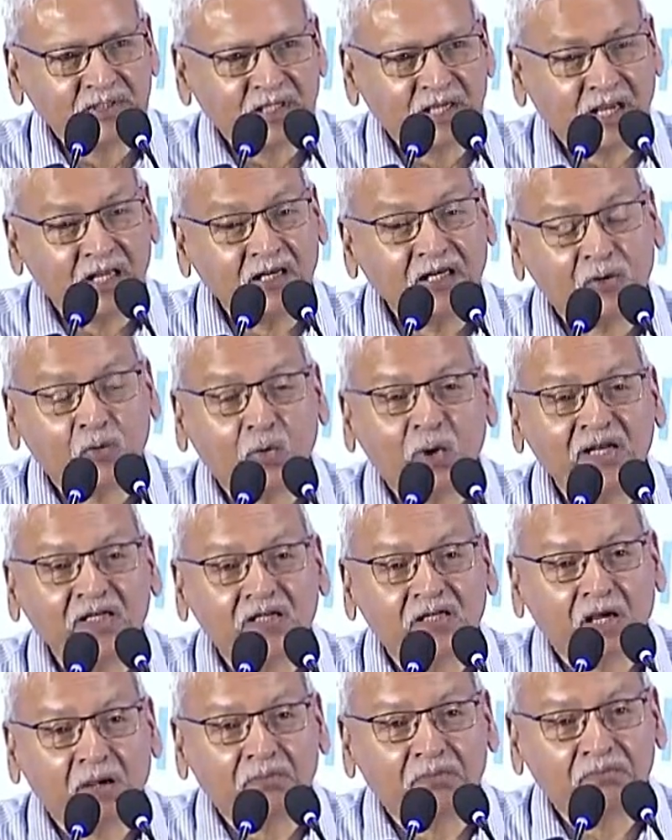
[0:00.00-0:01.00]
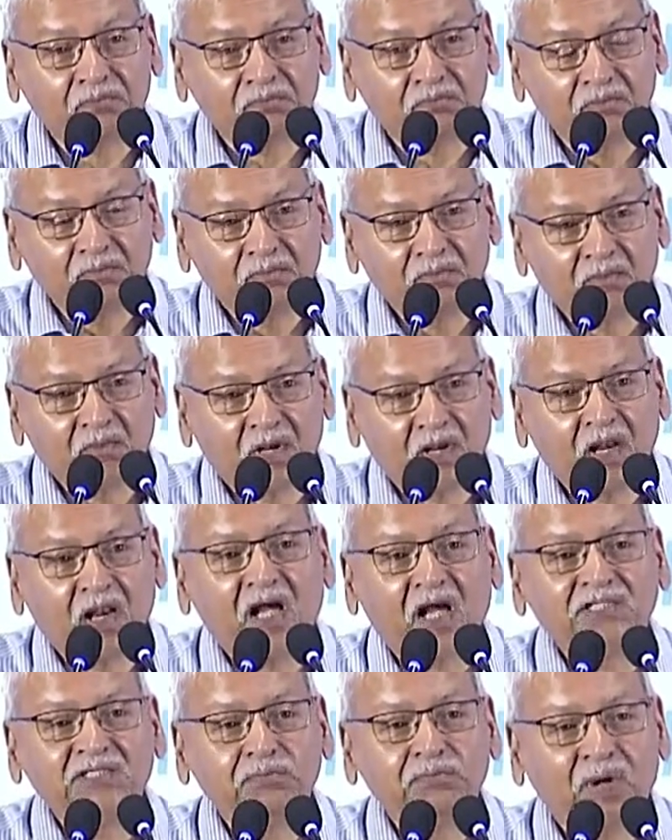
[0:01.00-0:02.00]
and it went up
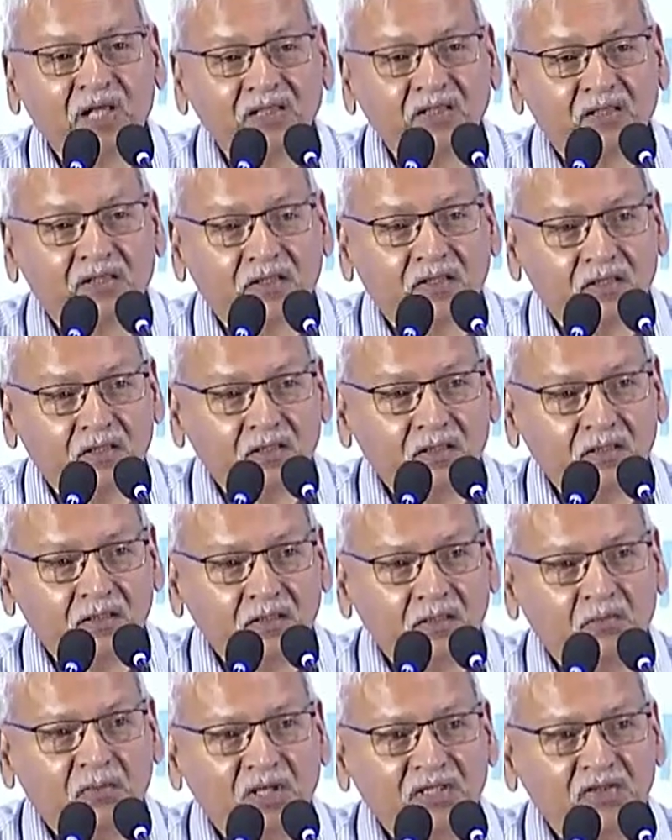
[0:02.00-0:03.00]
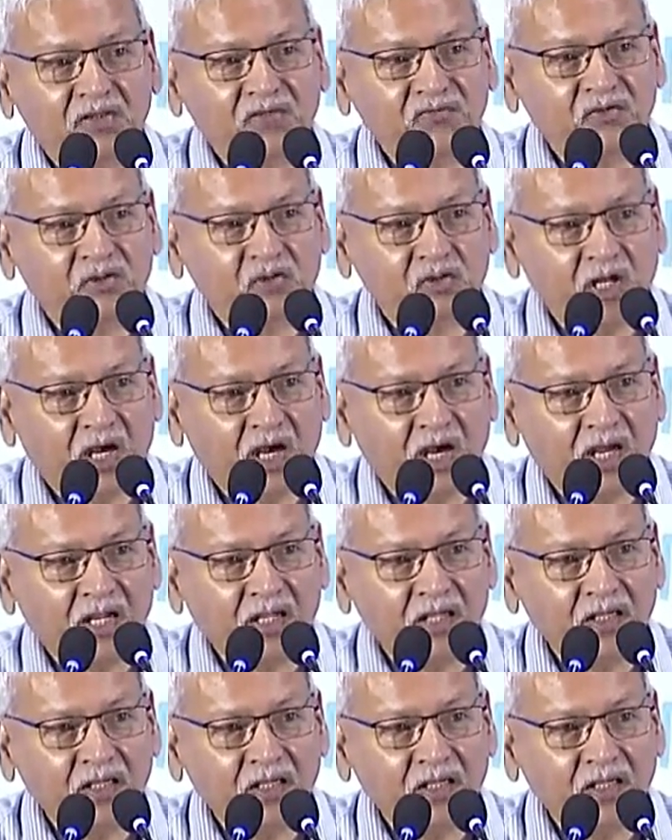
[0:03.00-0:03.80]
last month. The month of July